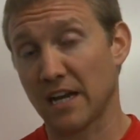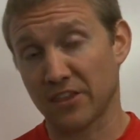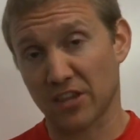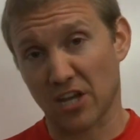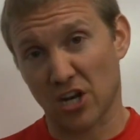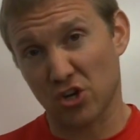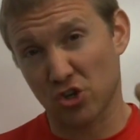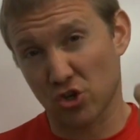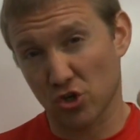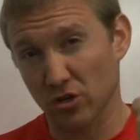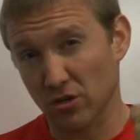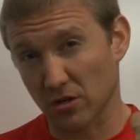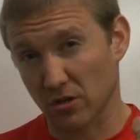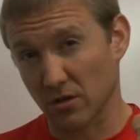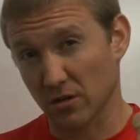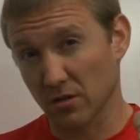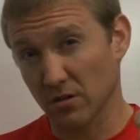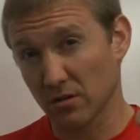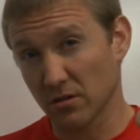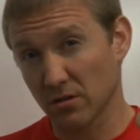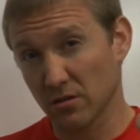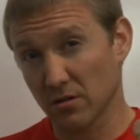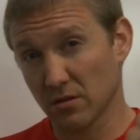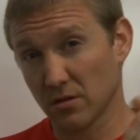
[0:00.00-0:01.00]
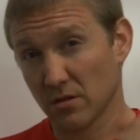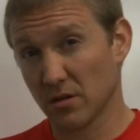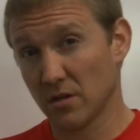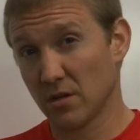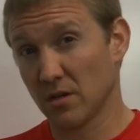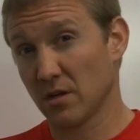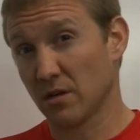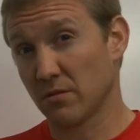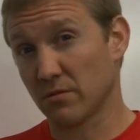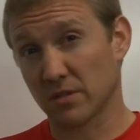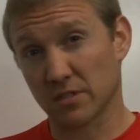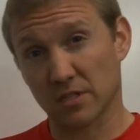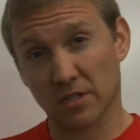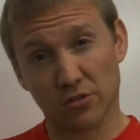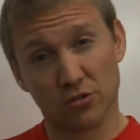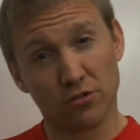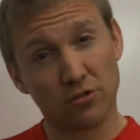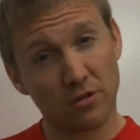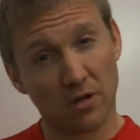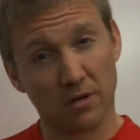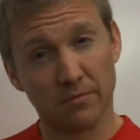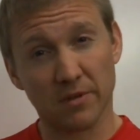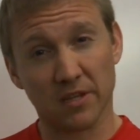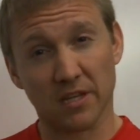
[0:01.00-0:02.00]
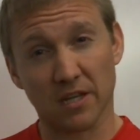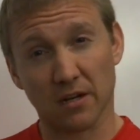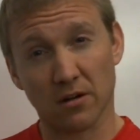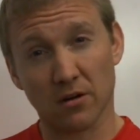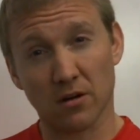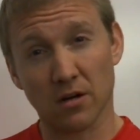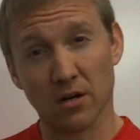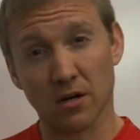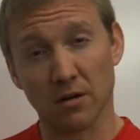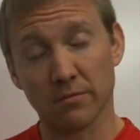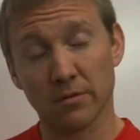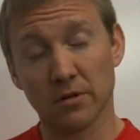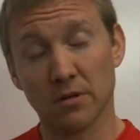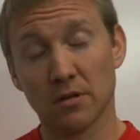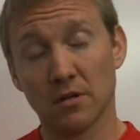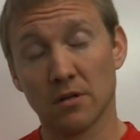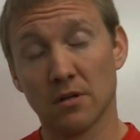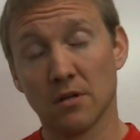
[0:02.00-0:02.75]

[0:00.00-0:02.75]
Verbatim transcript: on that sugar, when I say sugar, I mean that carb.